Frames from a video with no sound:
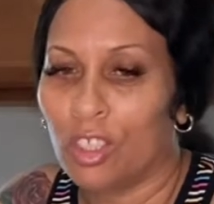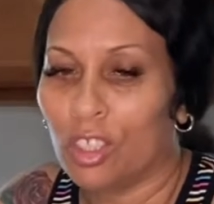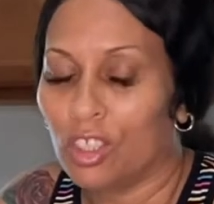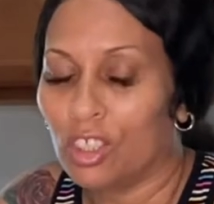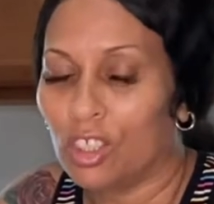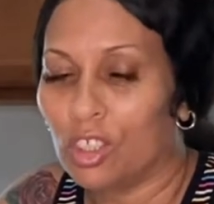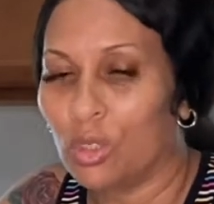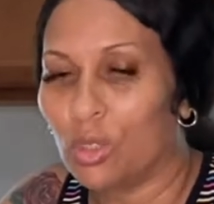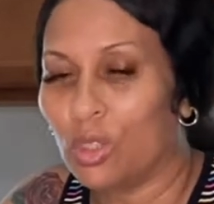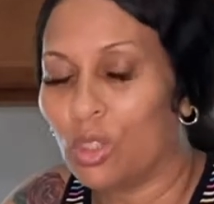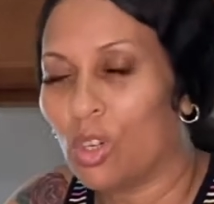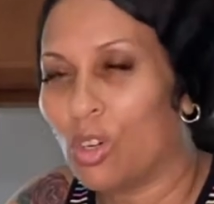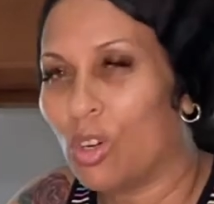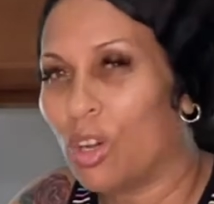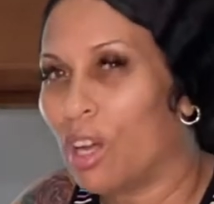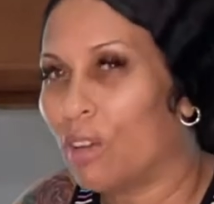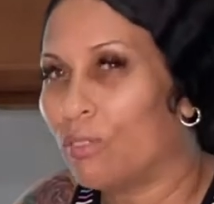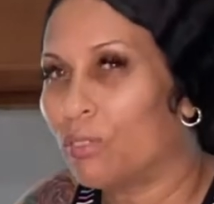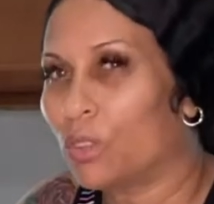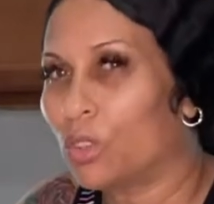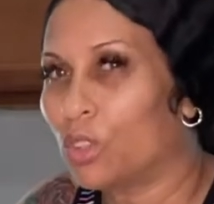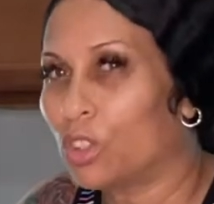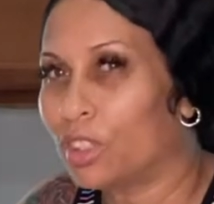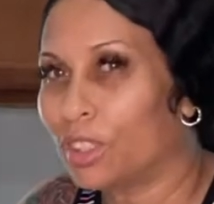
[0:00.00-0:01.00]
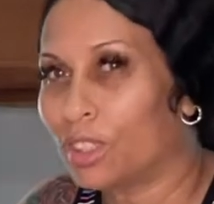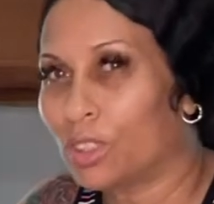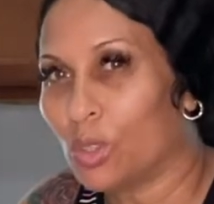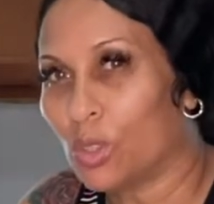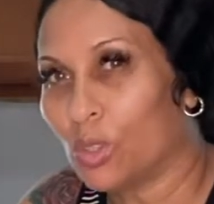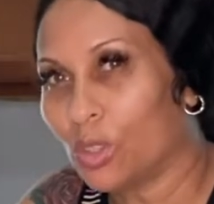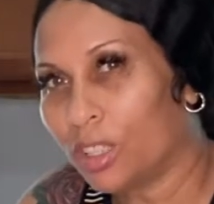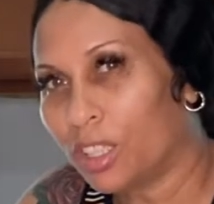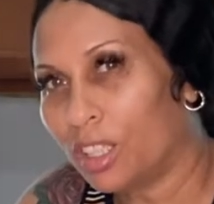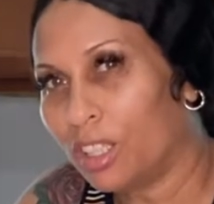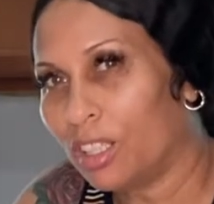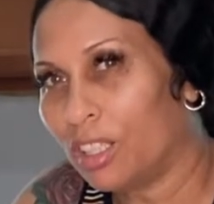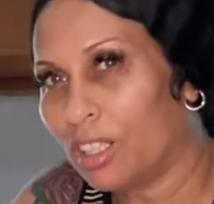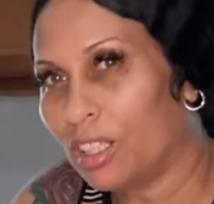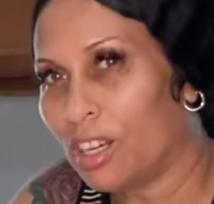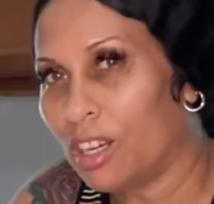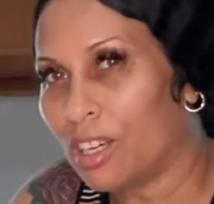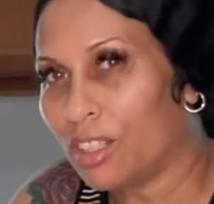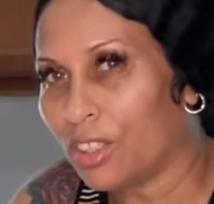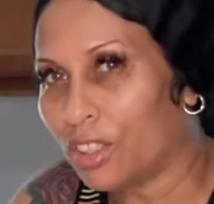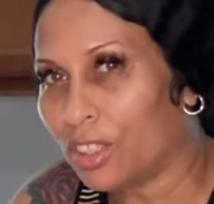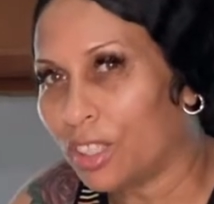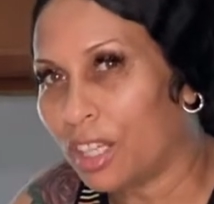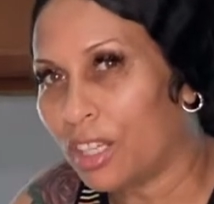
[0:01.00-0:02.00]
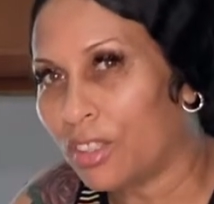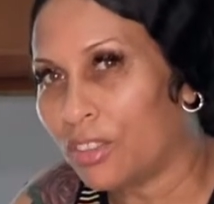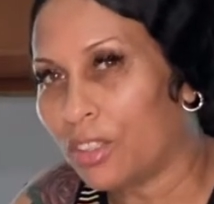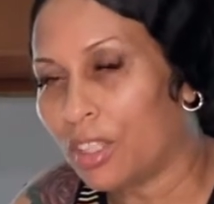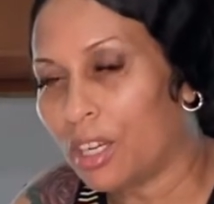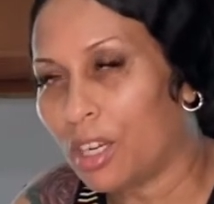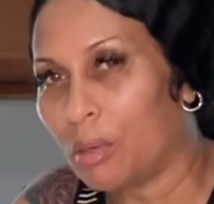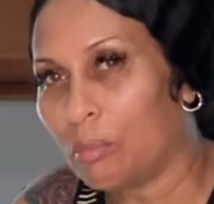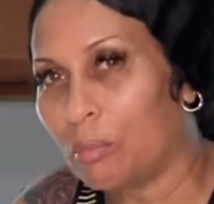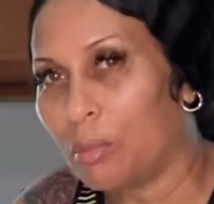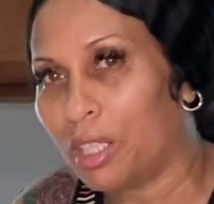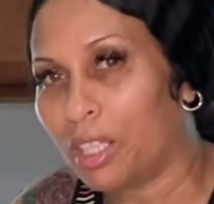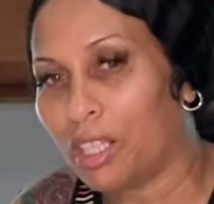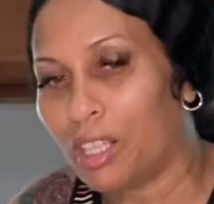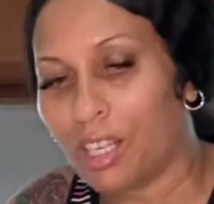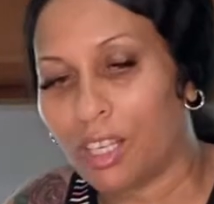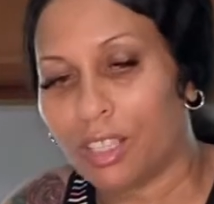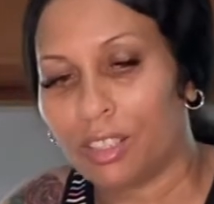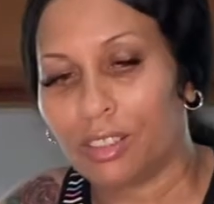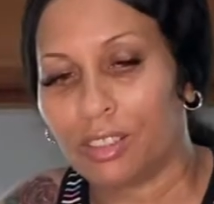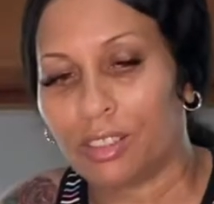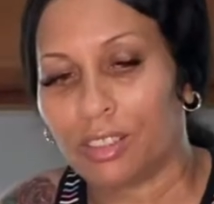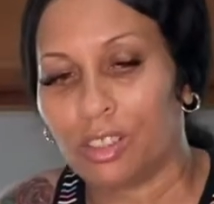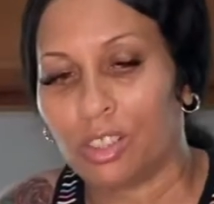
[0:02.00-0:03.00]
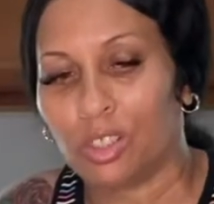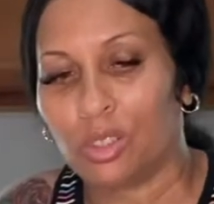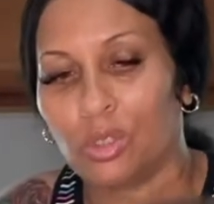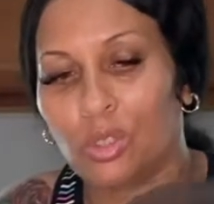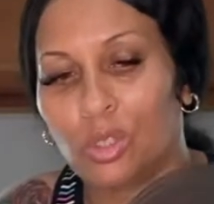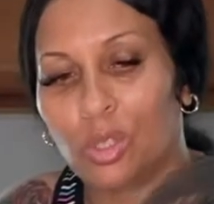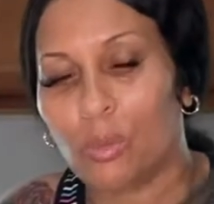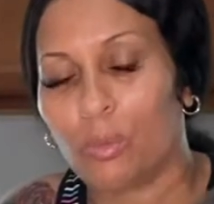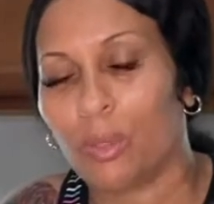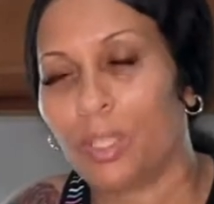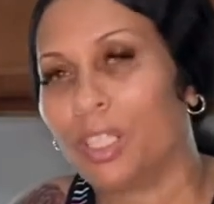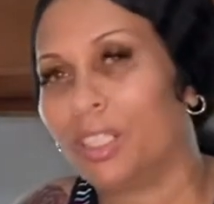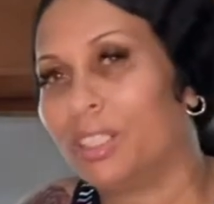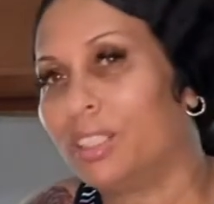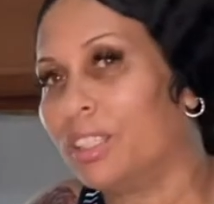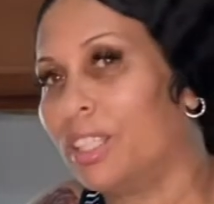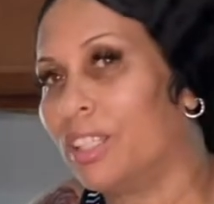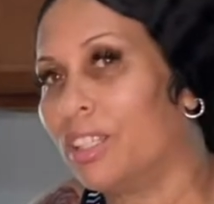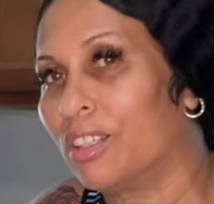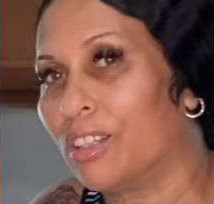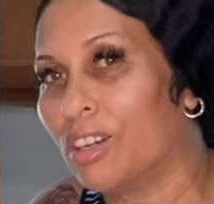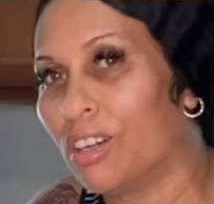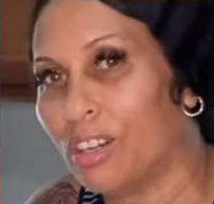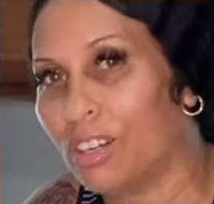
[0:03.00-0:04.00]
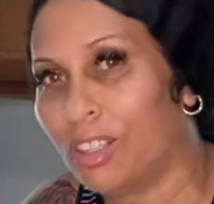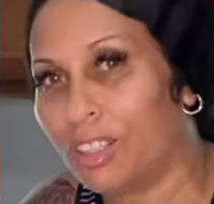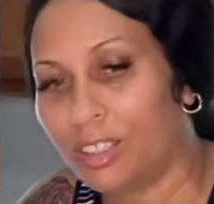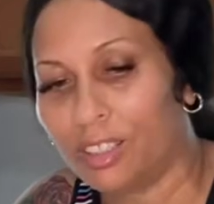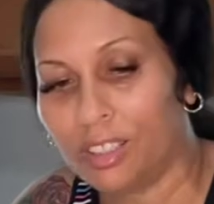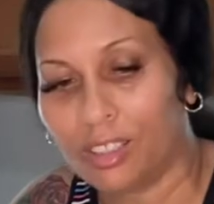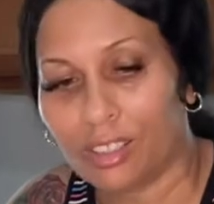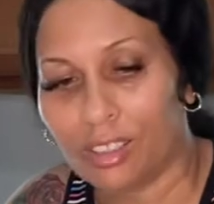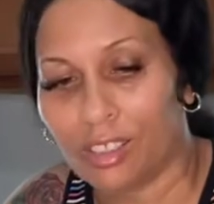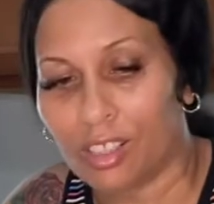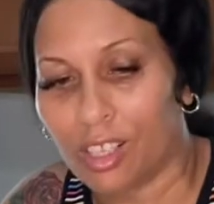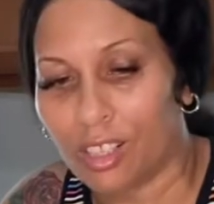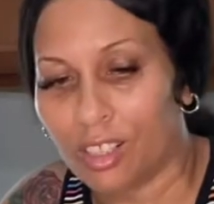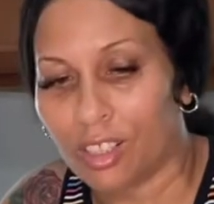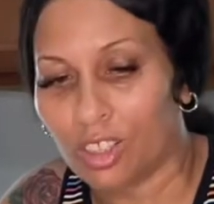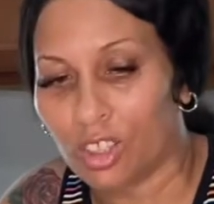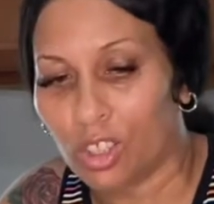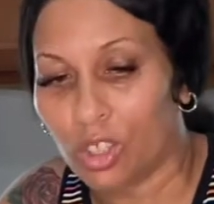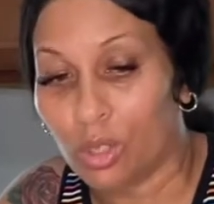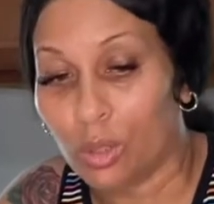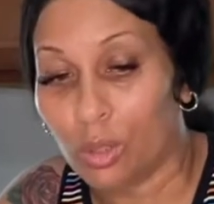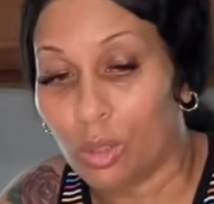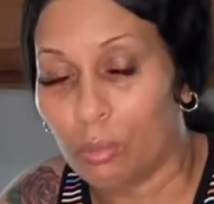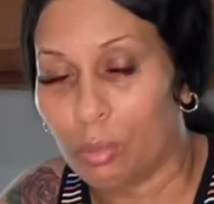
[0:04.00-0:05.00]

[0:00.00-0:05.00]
You don't have to soak it longer than that because you don't want to take all the salt out,